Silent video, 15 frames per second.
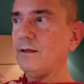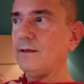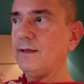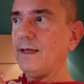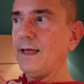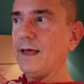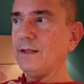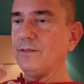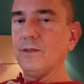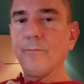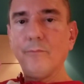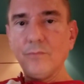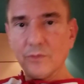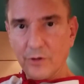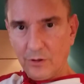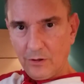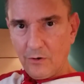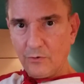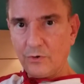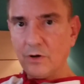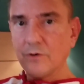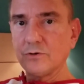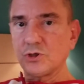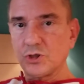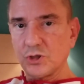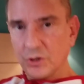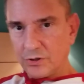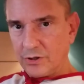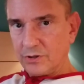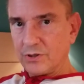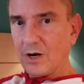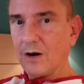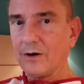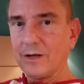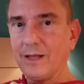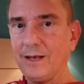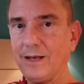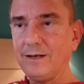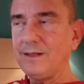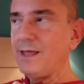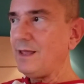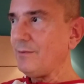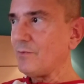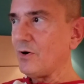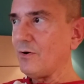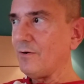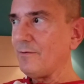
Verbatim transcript: and the, the low dose sugar targeted chemo